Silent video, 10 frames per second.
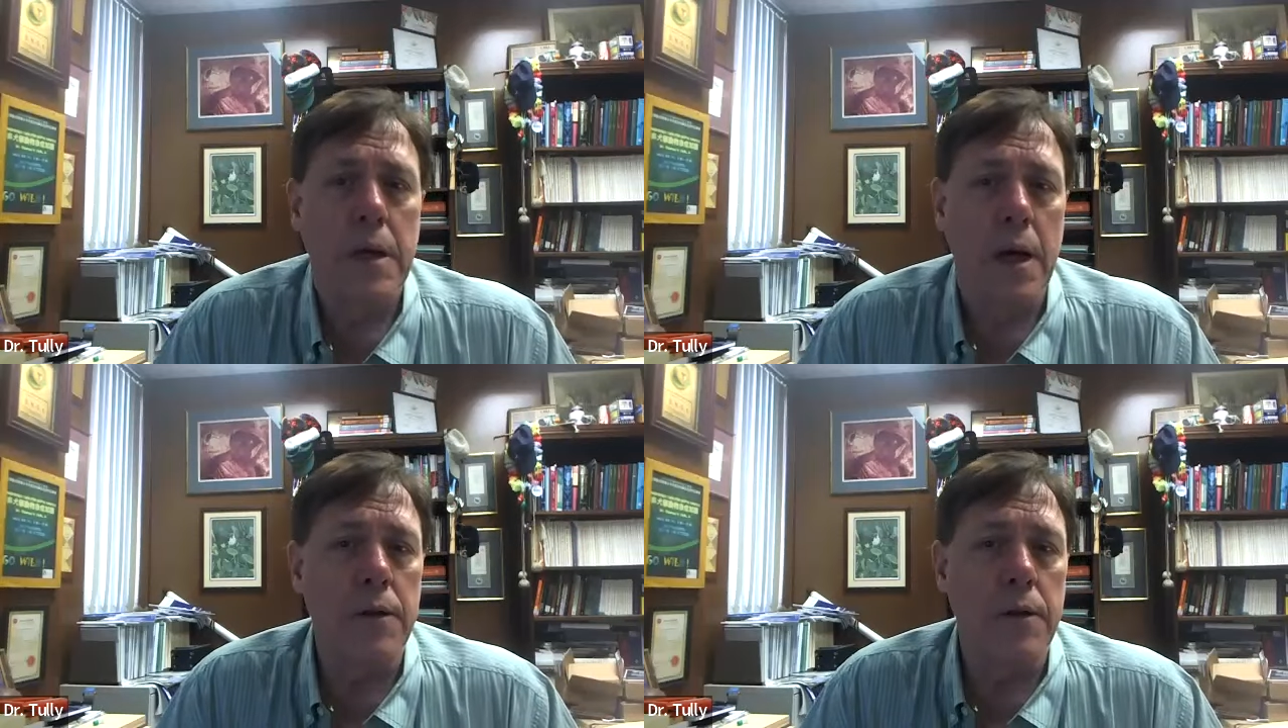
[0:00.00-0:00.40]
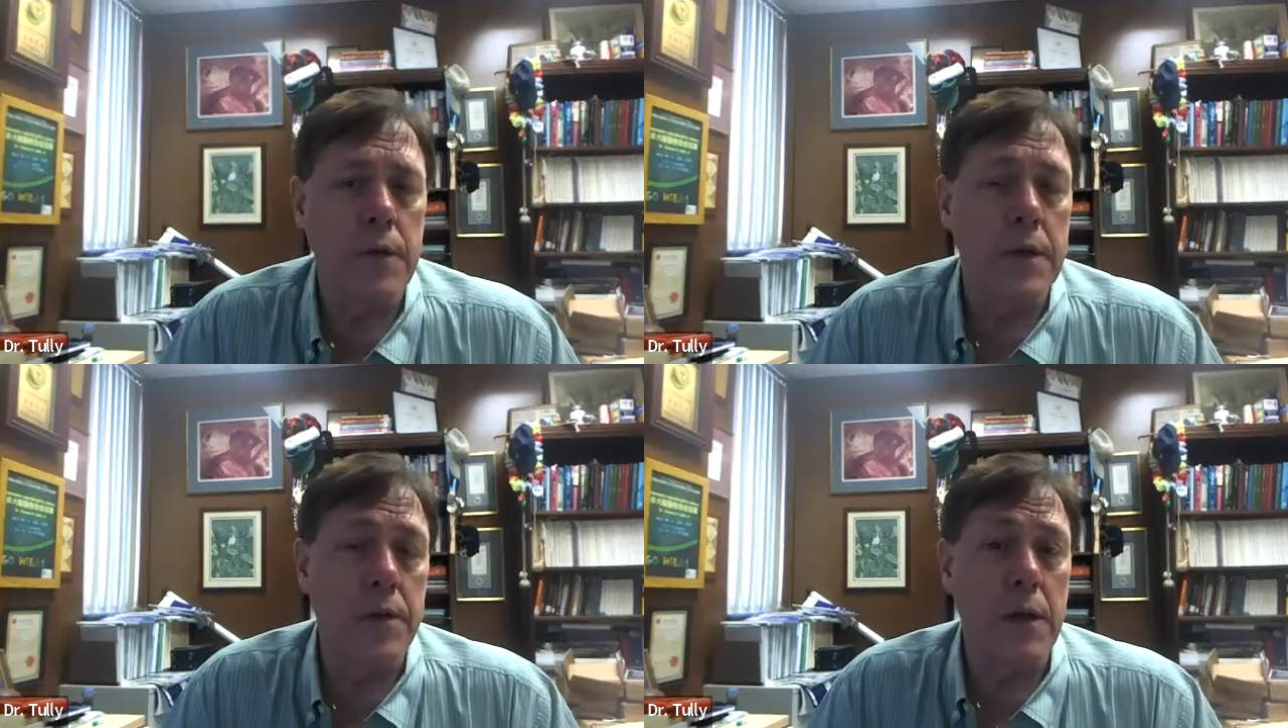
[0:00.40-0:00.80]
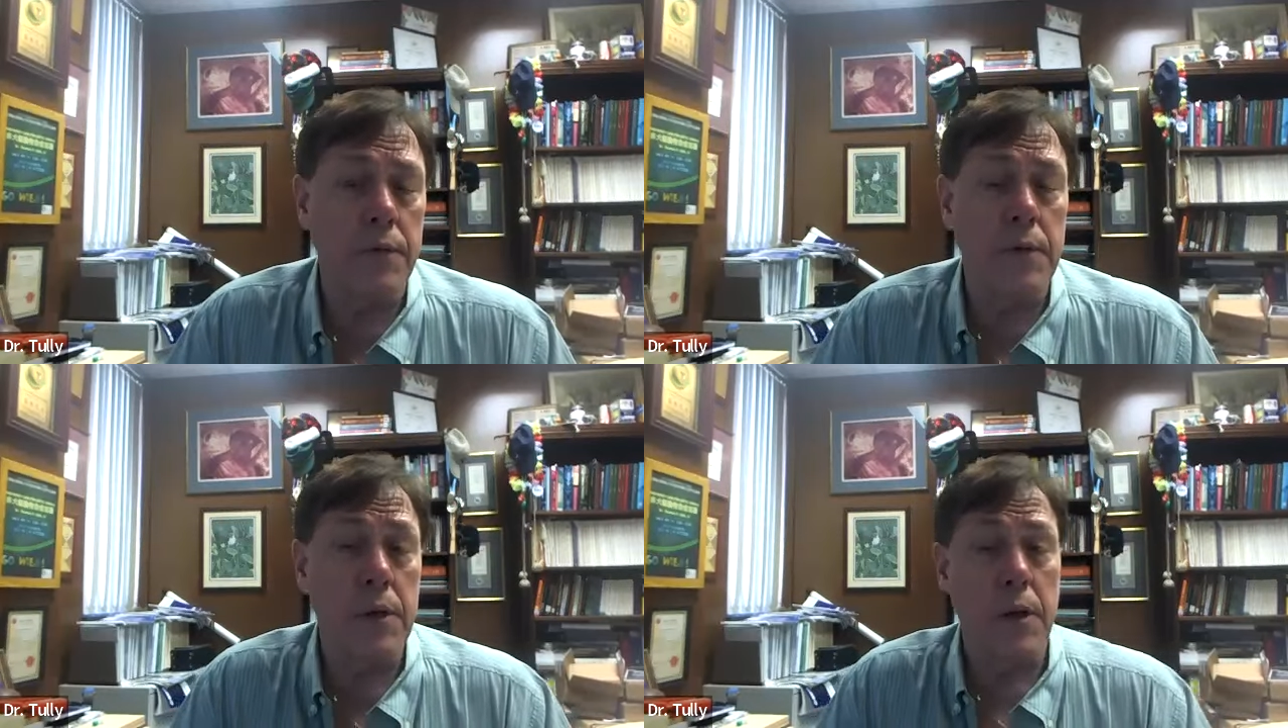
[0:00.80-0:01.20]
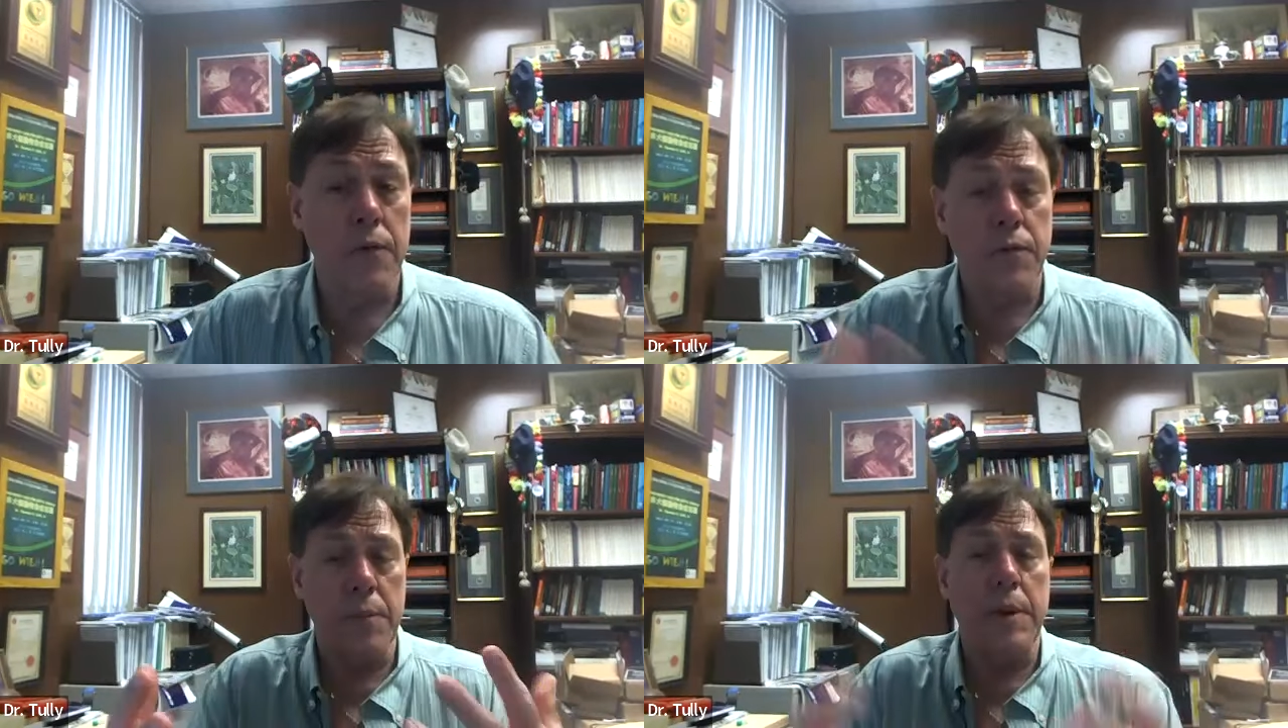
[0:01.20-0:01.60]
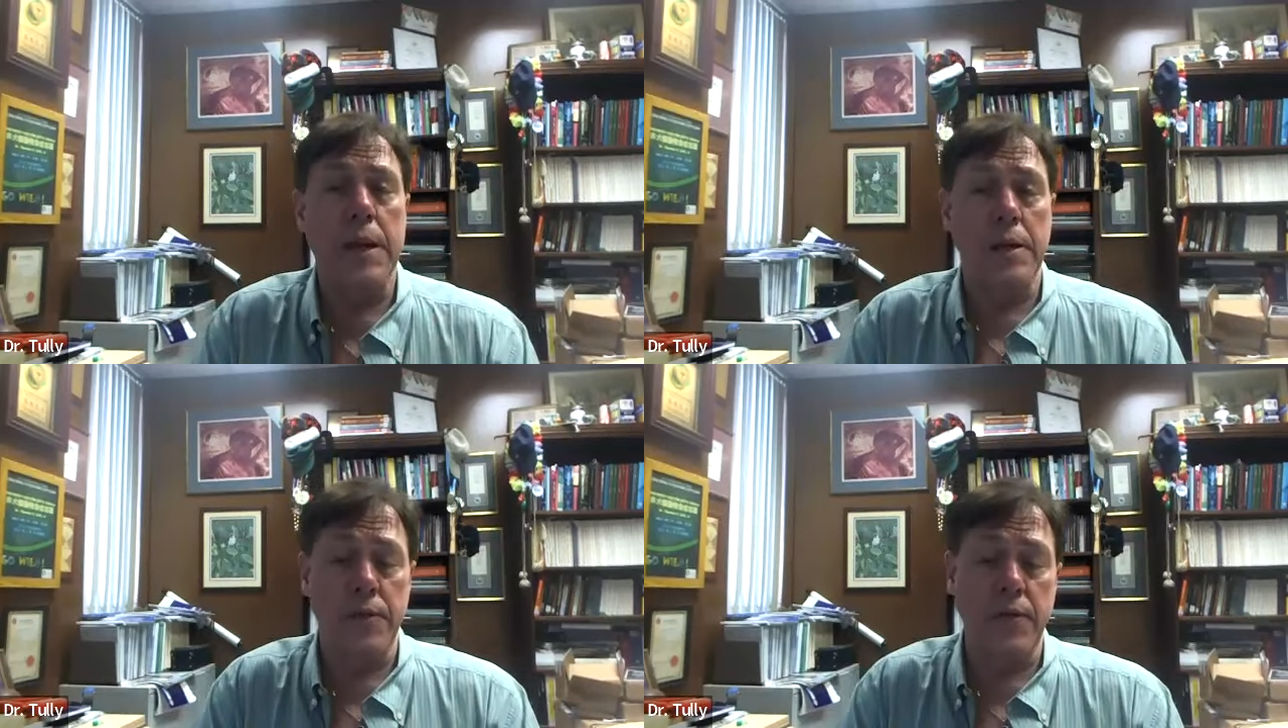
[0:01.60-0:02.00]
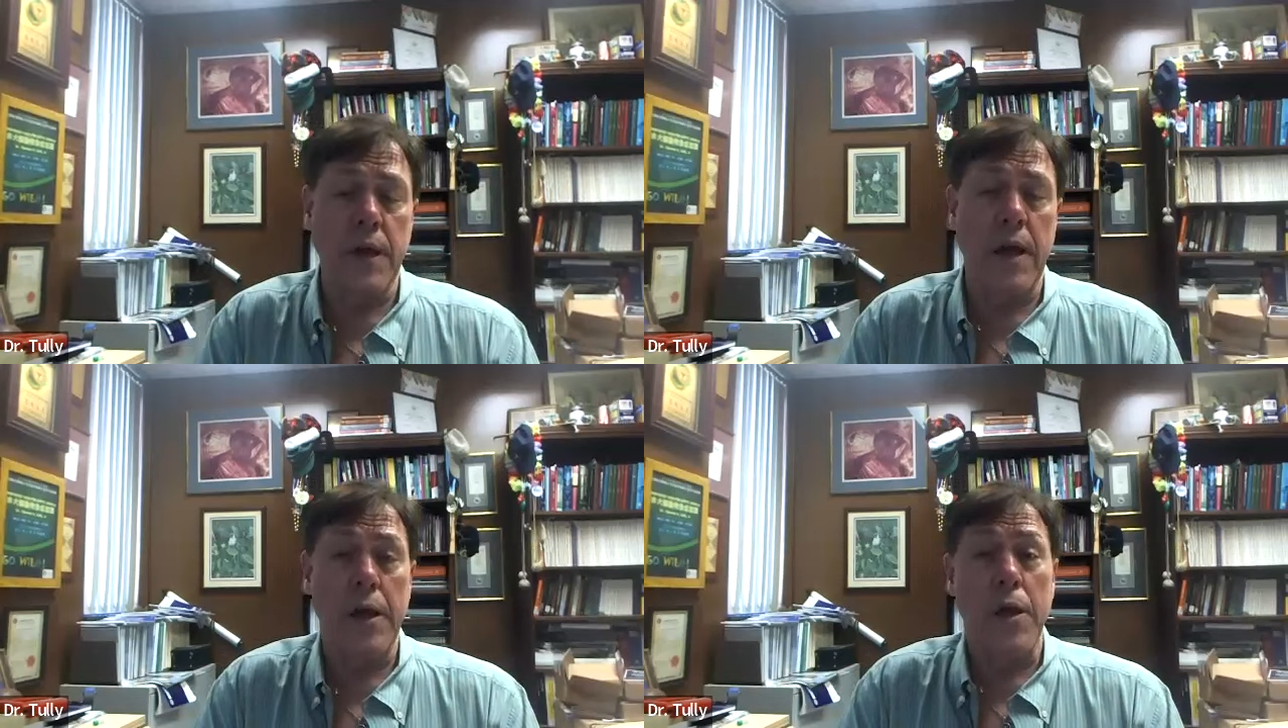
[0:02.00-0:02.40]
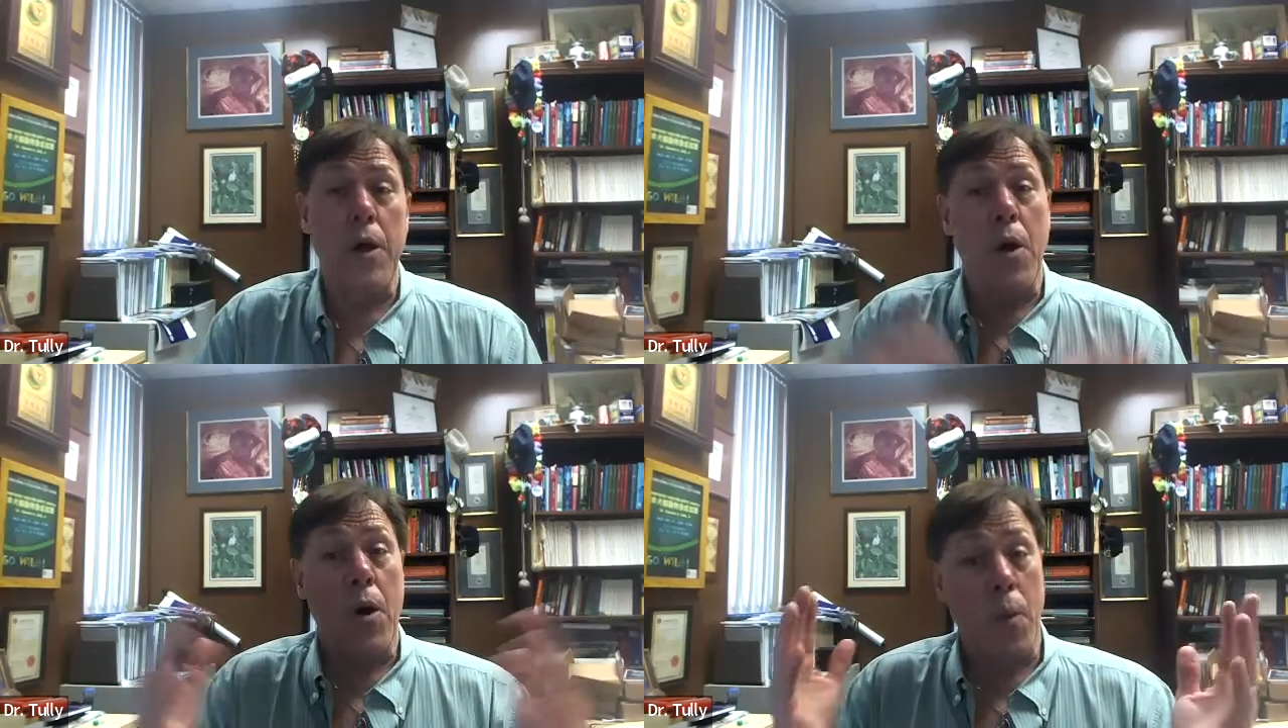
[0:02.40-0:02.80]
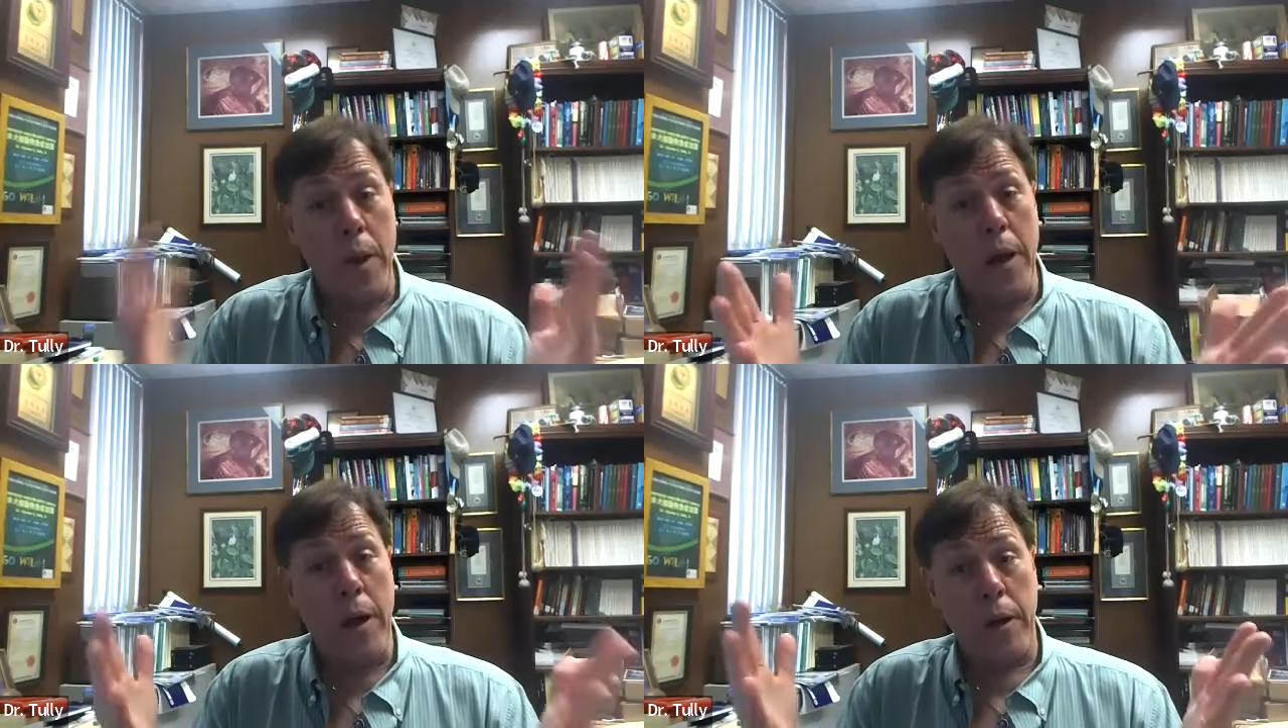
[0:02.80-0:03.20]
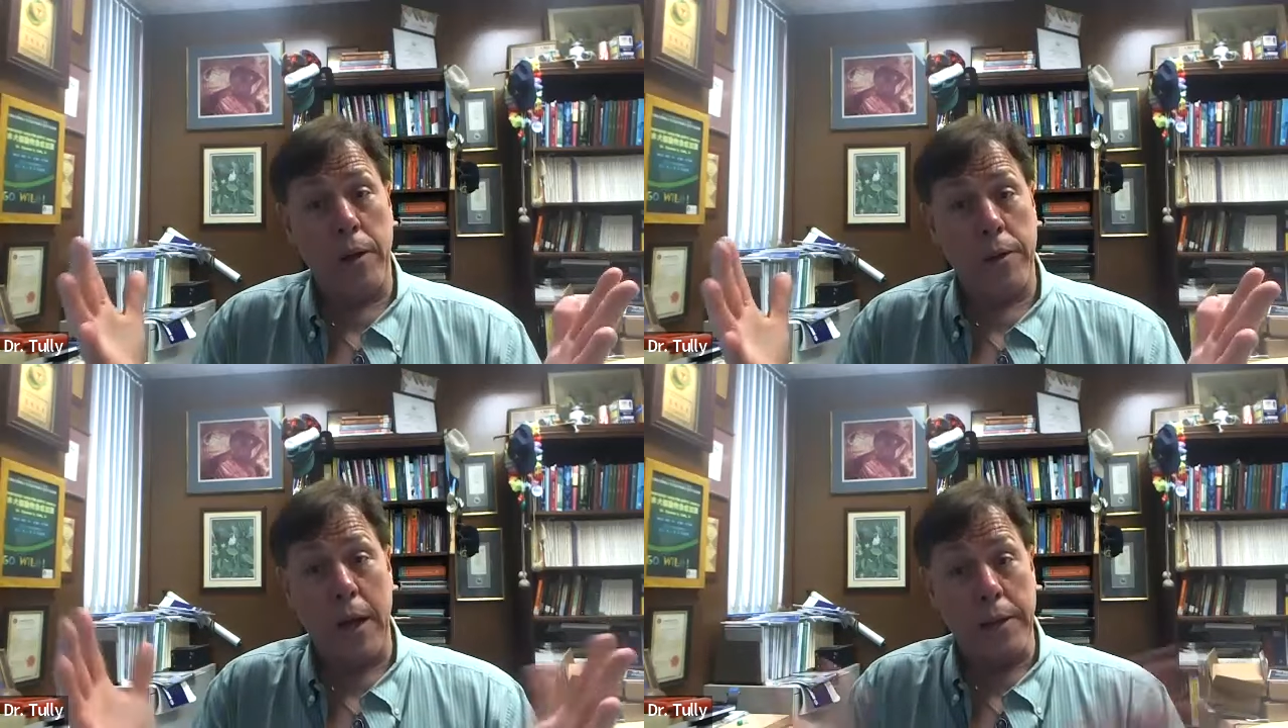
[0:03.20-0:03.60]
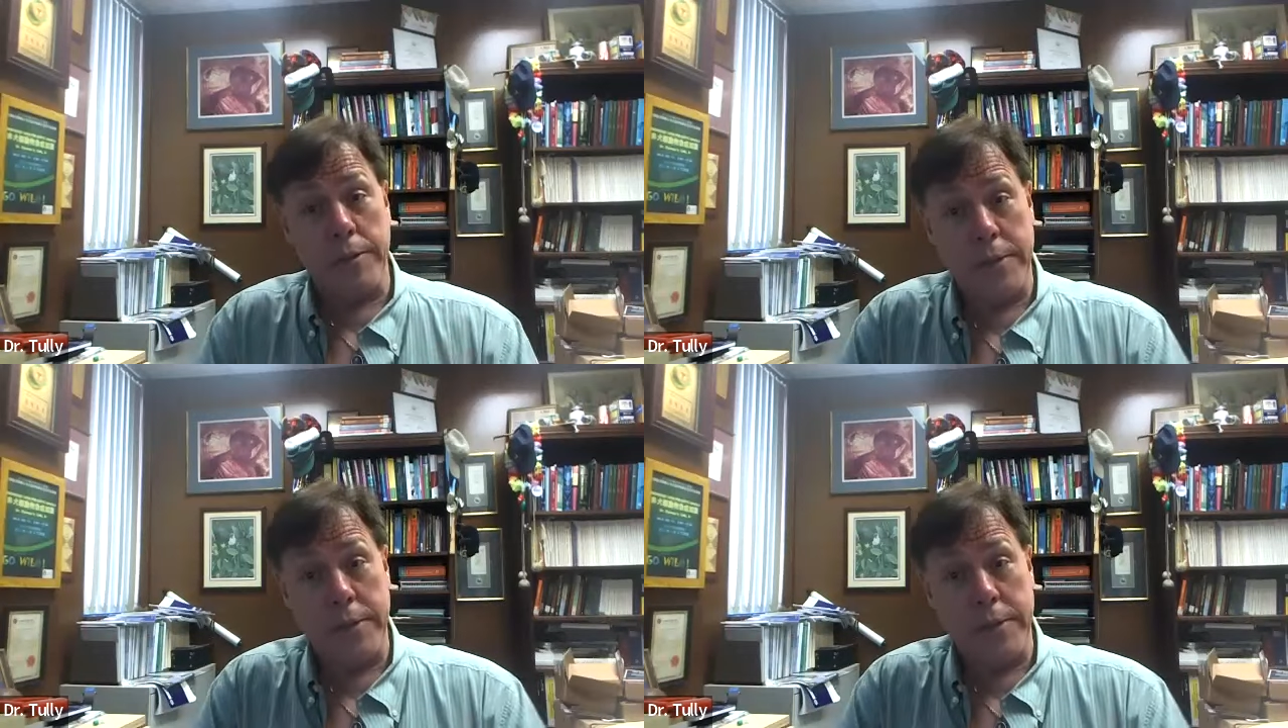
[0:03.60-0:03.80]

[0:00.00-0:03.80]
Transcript: other than somebody could say, "Well, Dr.